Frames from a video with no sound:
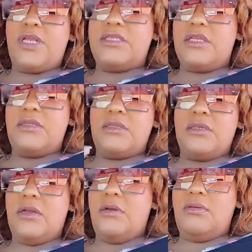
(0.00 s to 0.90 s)
isn't,
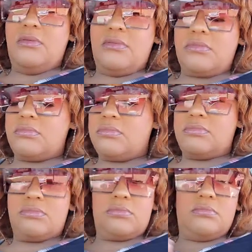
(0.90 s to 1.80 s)
you know,
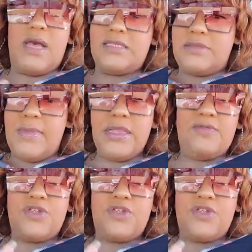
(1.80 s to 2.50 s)
my smell of